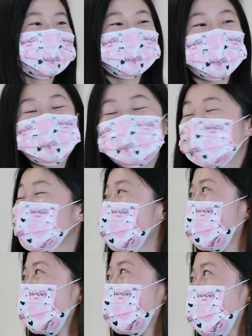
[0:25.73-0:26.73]
So, me and
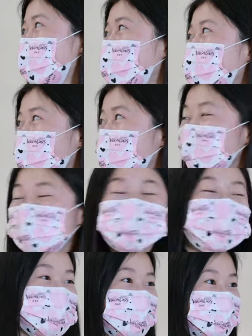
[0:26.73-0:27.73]
Zoe are really
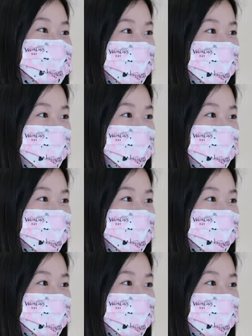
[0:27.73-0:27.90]
interested in